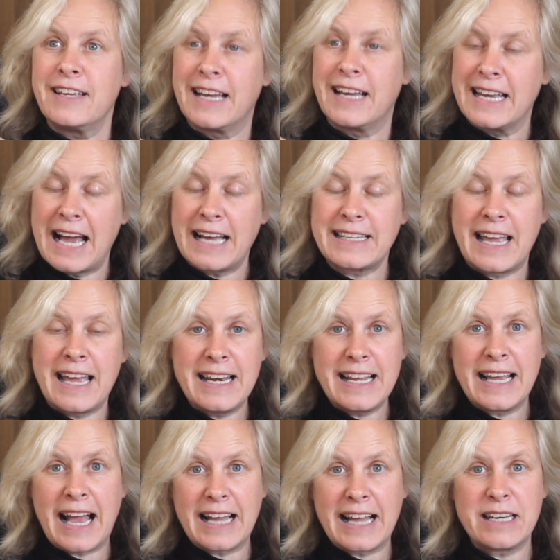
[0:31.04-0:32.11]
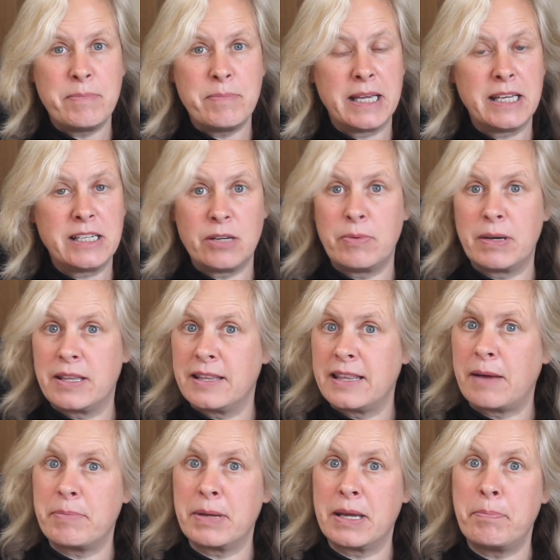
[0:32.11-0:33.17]
You can add any kind of media, whether
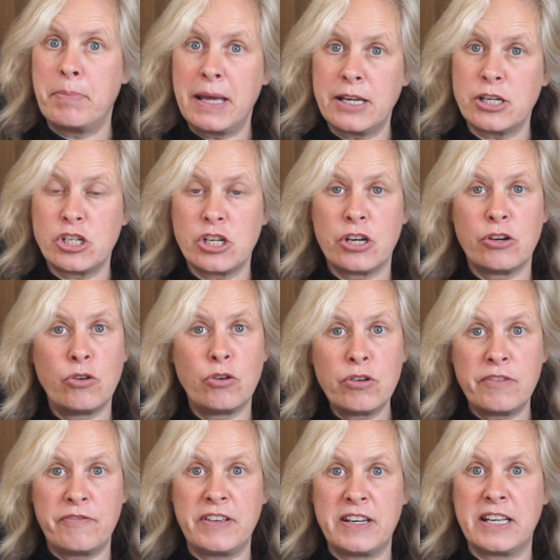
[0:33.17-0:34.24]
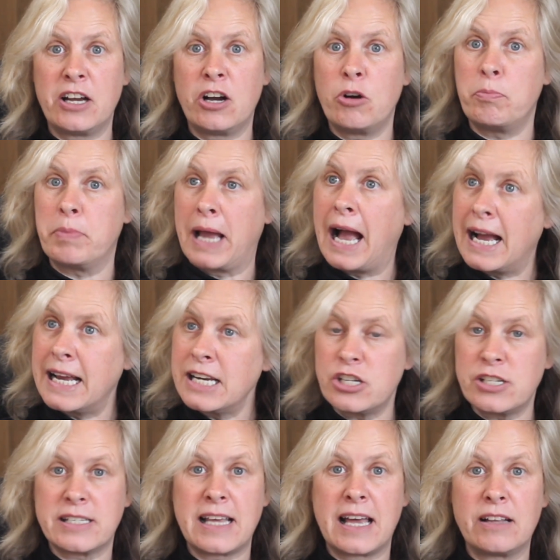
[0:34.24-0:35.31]
that be a picture or a video, behind
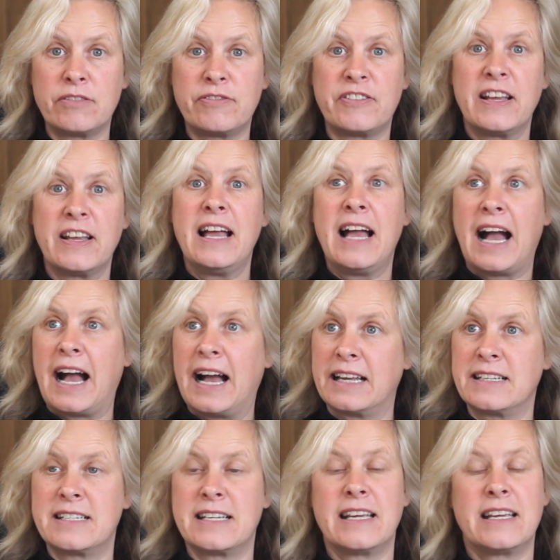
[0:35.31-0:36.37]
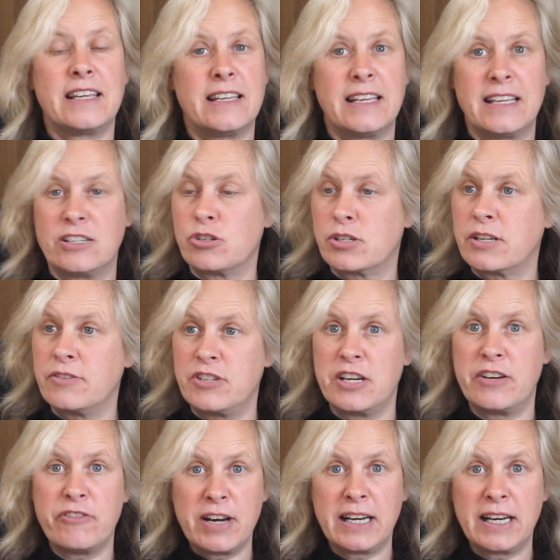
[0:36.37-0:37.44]
yourself, and it just gives
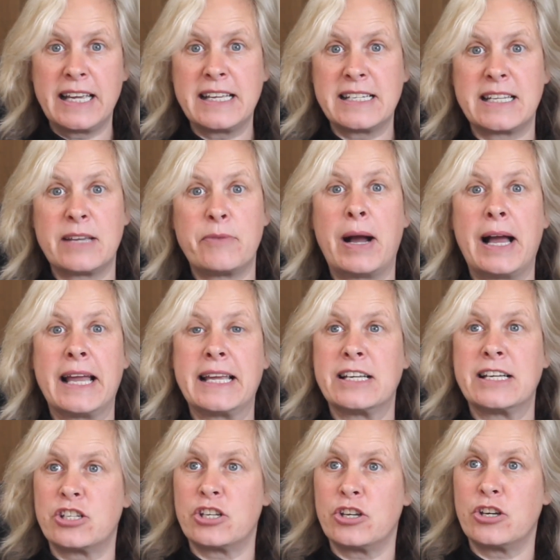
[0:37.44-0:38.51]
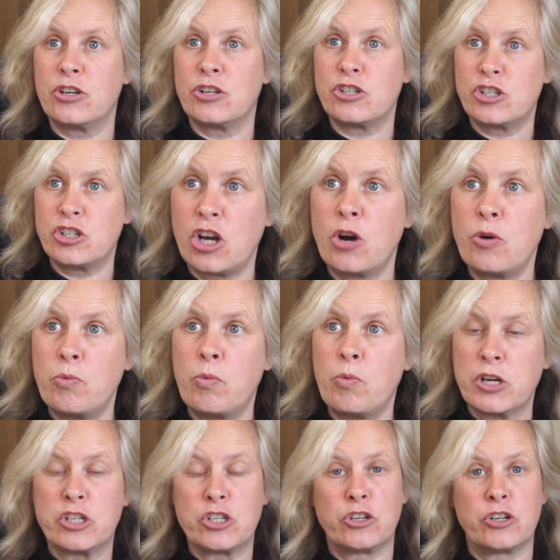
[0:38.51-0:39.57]
you a really easy way to show
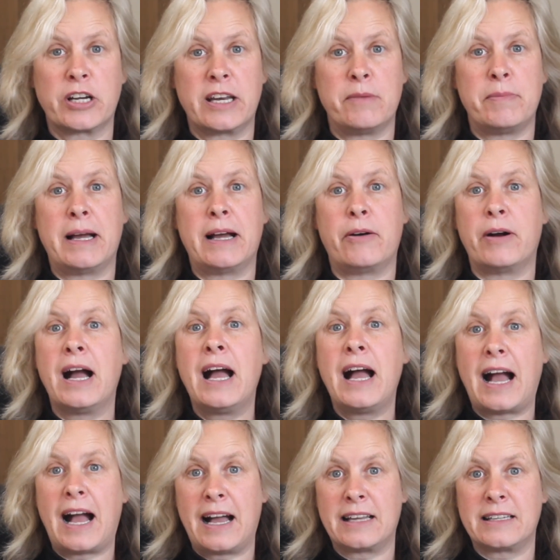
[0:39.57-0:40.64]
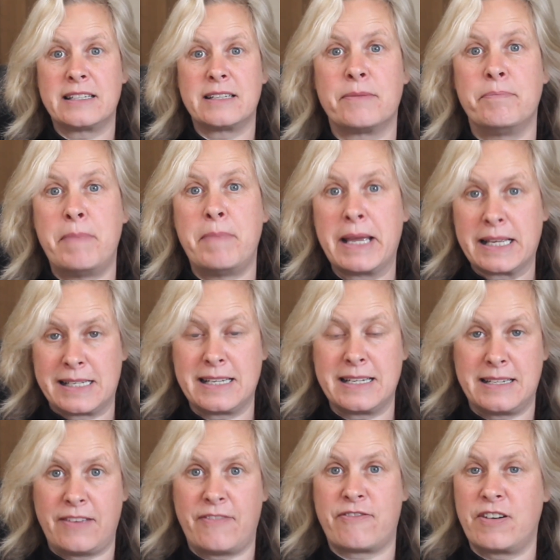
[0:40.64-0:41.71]
what you're talking about and makes it
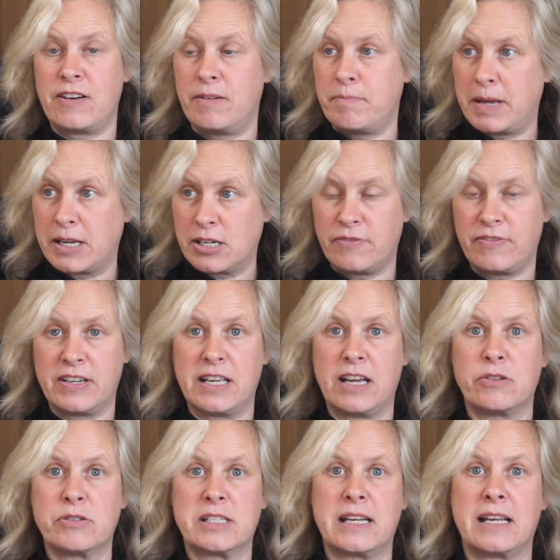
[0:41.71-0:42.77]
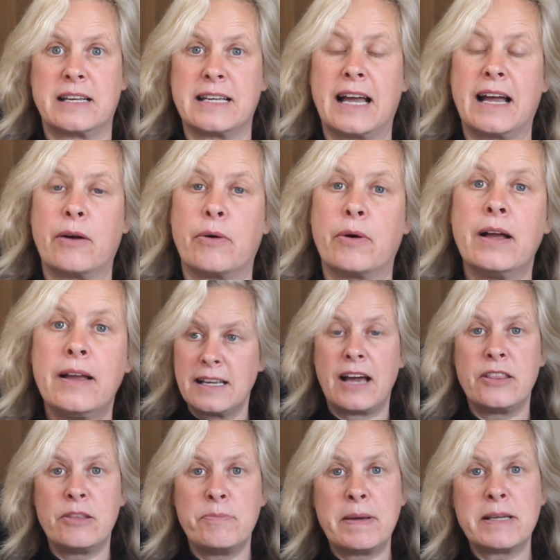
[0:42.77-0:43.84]
different, makes your video stand out.
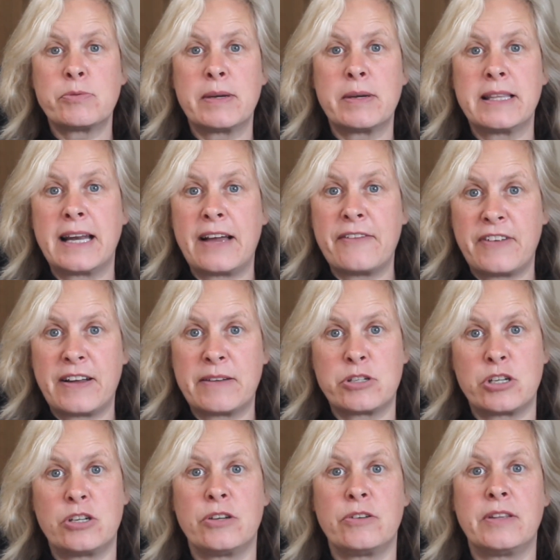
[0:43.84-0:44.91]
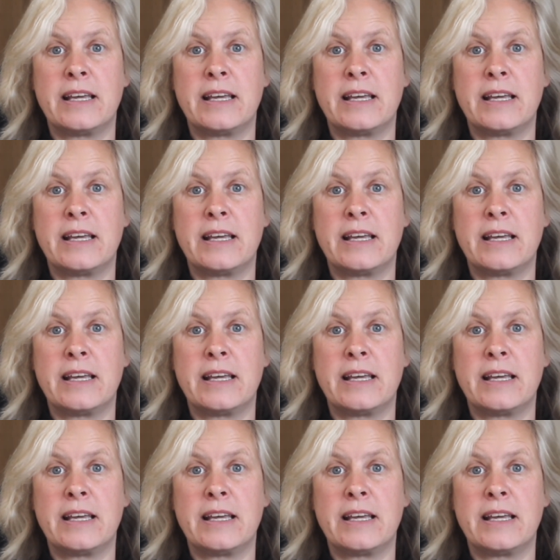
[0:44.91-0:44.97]
And the best way that I've found to do